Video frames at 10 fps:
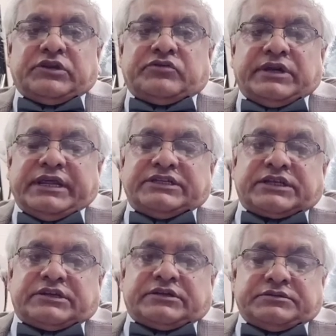
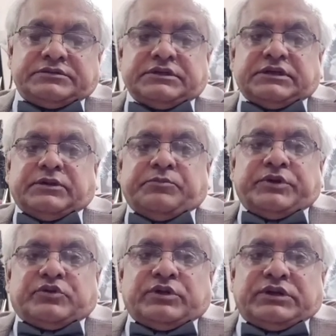relation
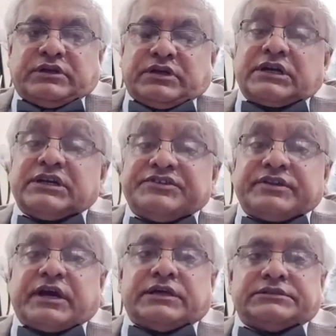between her
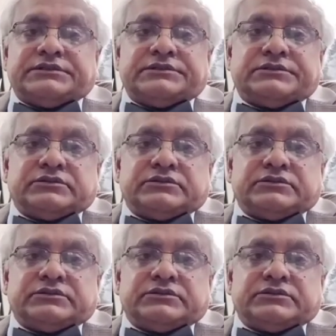son,